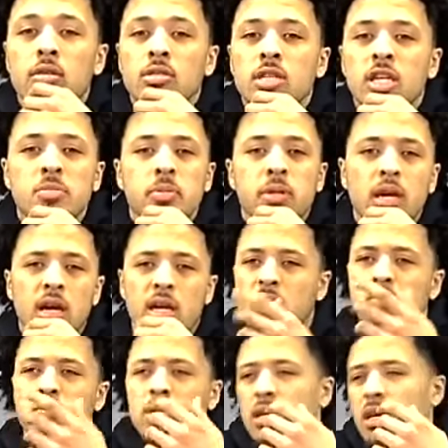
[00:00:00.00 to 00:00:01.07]
just
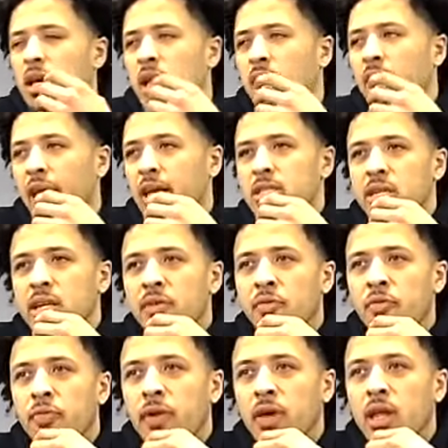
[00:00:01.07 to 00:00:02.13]
because it's a
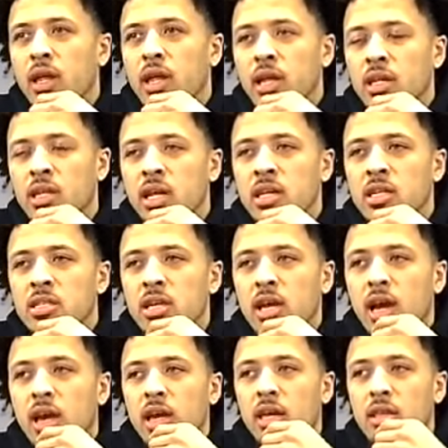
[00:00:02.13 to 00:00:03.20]
different feeling in
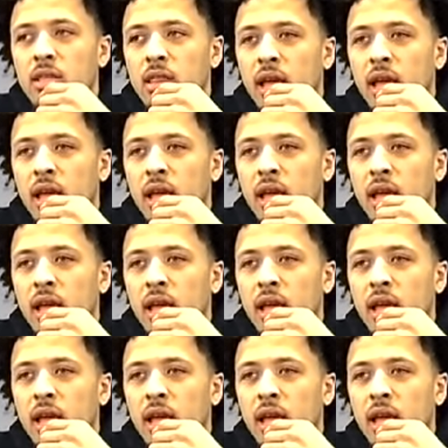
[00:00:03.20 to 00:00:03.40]
GIA.